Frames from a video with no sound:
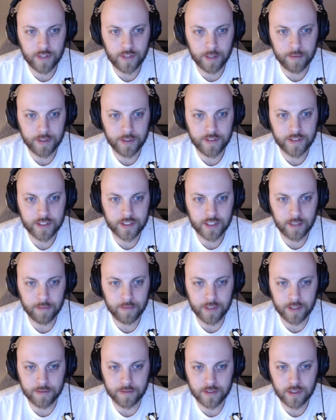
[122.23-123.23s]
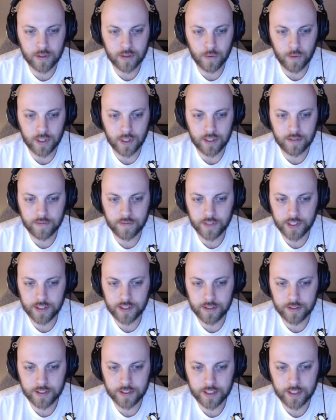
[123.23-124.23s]
I believe this is going to be a 12
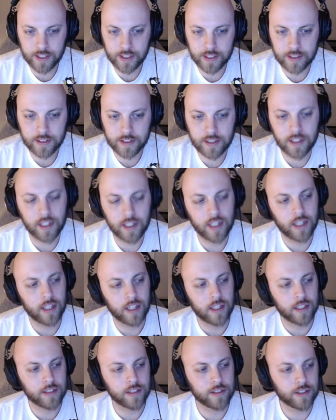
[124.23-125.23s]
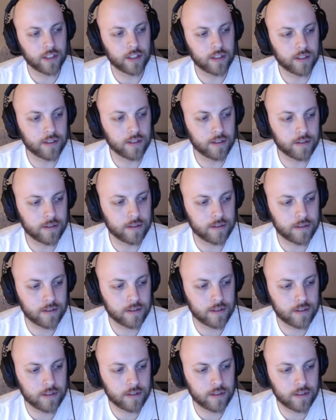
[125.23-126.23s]
issue series, so
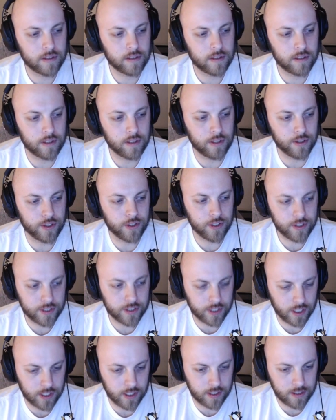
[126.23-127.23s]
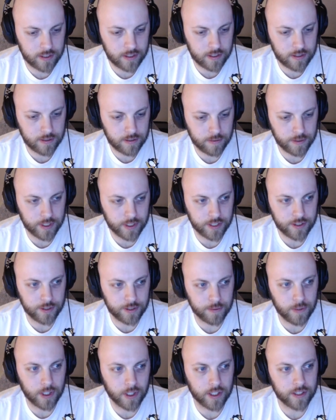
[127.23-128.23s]
you should start with issue
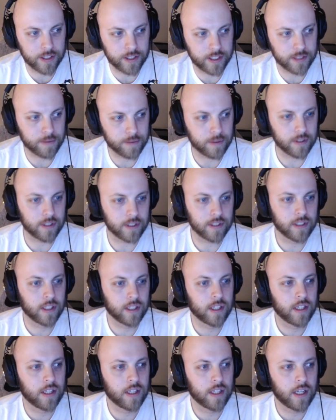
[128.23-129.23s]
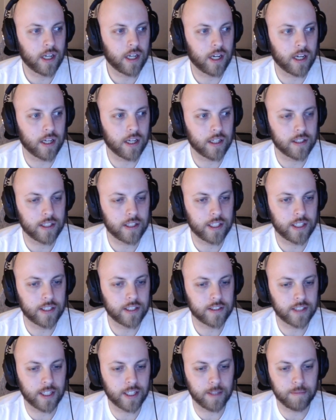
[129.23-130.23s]
1 on this one. It
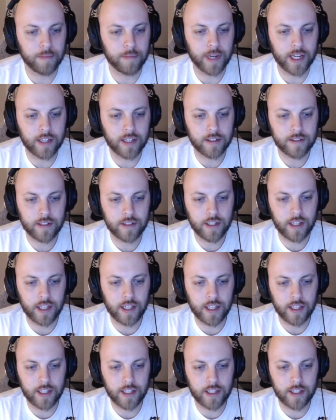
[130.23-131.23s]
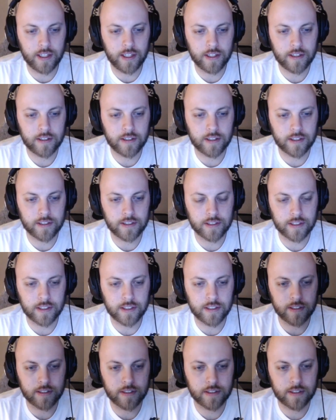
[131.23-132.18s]
is about a let's see.